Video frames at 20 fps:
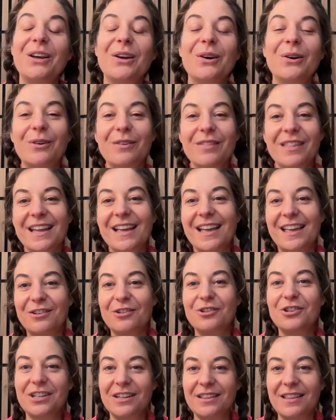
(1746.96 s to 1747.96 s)
Or the
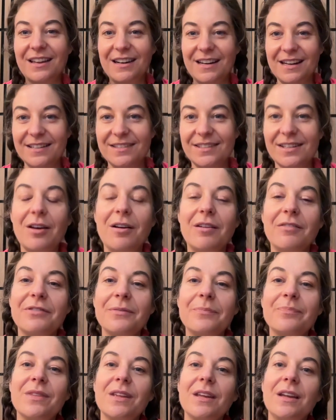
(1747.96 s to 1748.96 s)
energy that is of.
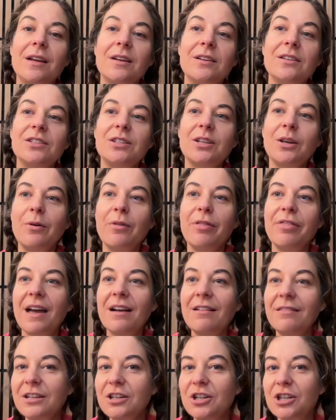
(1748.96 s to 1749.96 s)
So
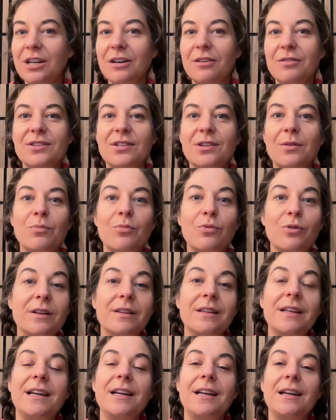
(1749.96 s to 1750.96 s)
THECLA shared some
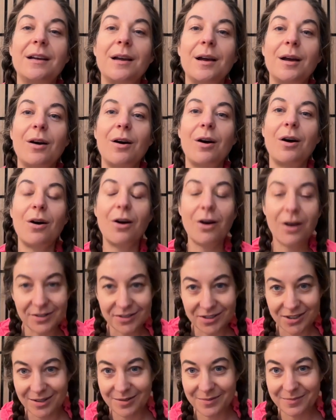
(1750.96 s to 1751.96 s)
really
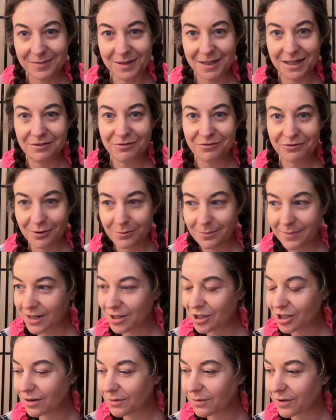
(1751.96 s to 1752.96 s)
awesome
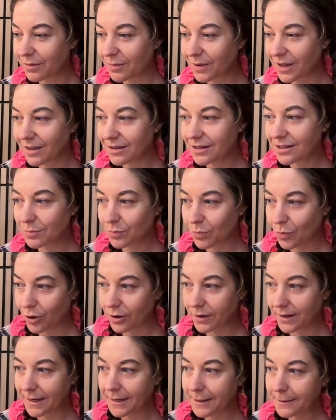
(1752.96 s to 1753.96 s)
information with me this
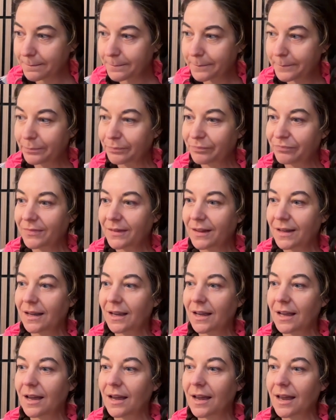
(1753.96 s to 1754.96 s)
morning.
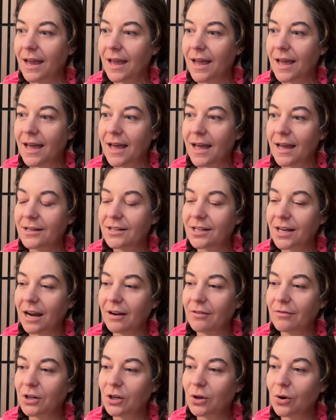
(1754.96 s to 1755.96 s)
And I
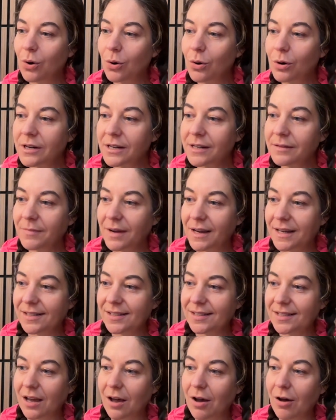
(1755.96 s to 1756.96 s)
recorded
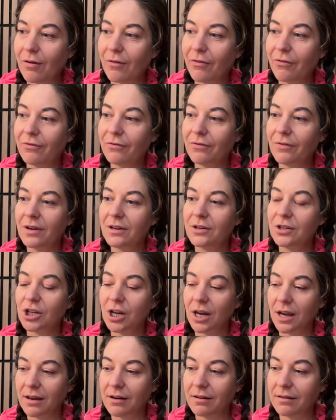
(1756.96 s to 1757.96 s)
myself
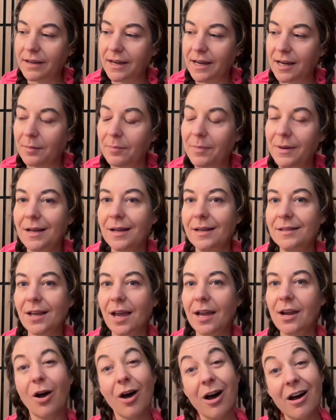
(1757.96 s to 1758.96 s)
channeling because
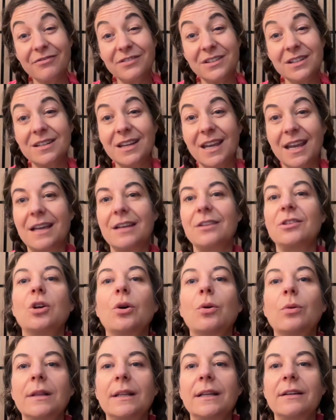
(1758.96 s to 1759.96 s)
I often can't
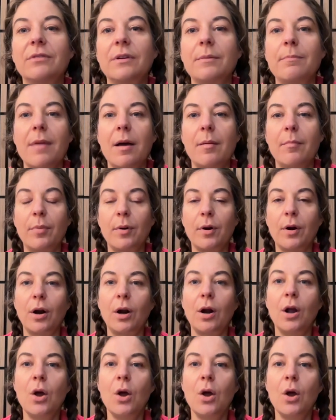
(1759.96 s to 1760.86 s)
totally remember